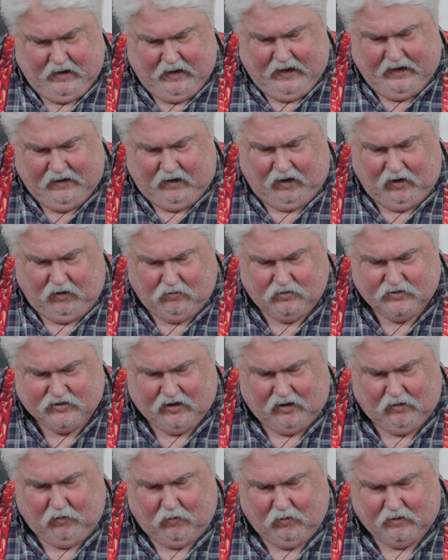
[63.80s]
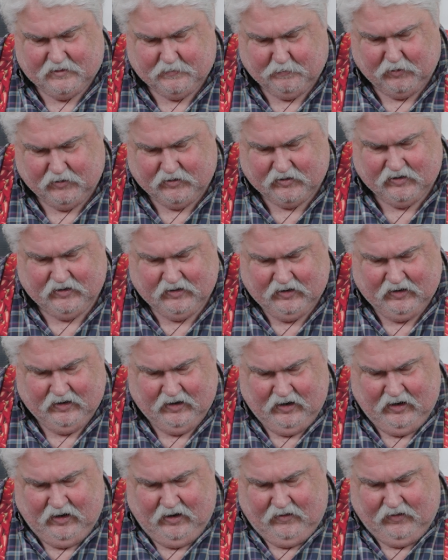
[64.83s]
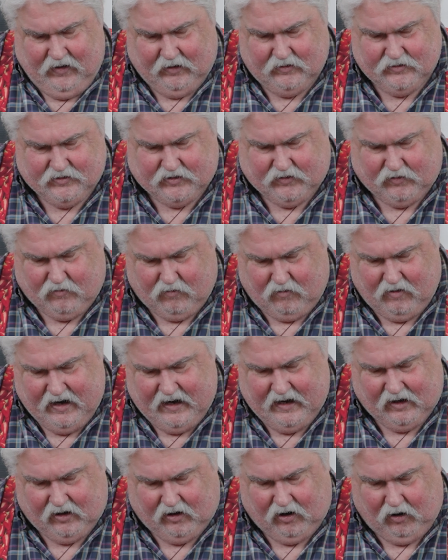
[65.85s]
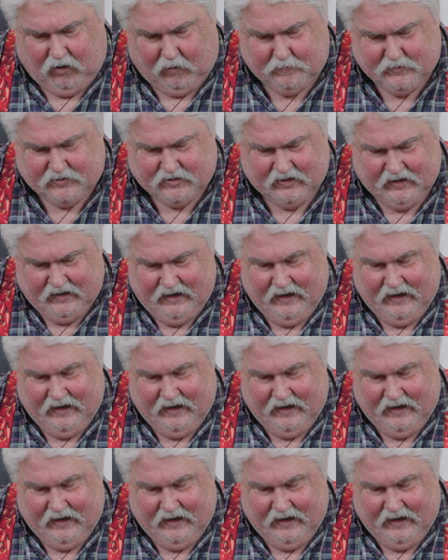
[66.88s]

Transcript: And I also always put those 3 cobs